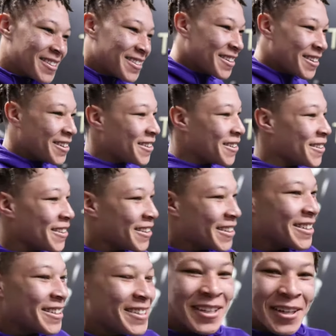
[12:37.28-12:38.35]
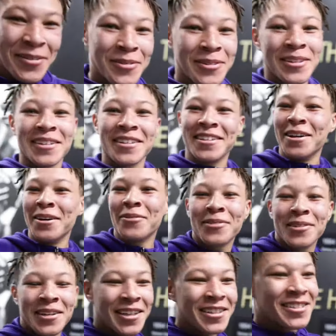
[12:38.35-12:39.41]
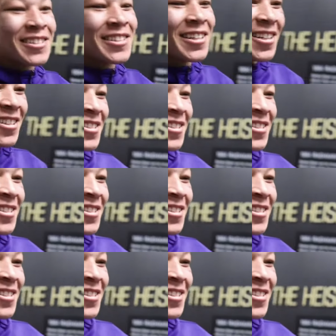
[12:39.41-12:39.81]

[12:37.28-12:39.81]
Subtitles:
Oh, definitely not T.I.'s